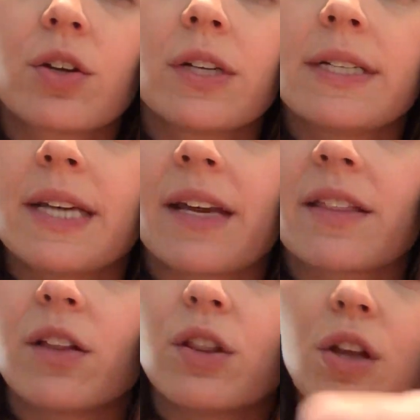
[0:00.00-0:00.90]
you're gonna take
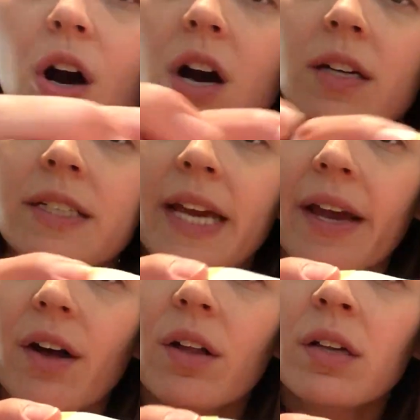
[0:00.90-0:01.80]
the long
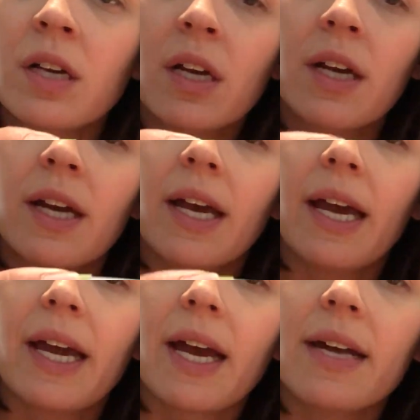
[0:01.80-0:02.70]
tail
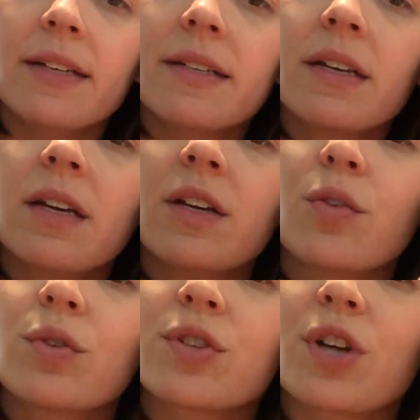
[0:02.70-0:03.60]
and
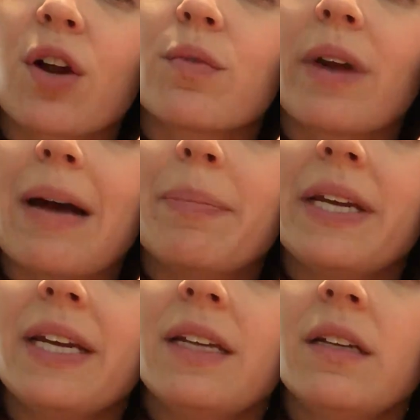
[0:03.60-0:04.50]
start
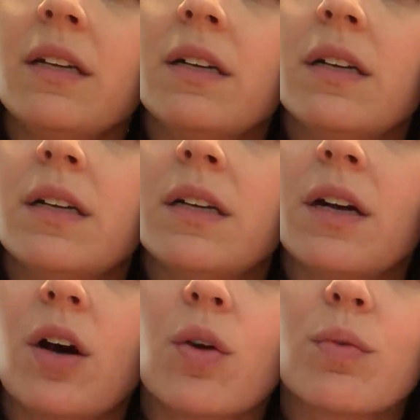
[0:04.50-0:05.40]
wrapping it
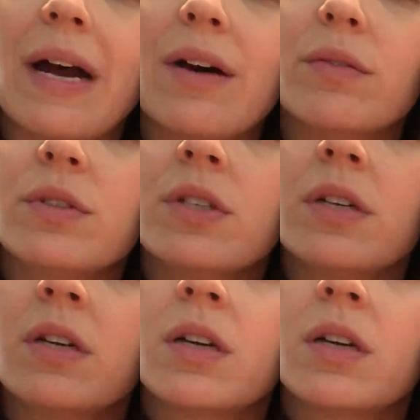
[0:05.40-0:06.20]
around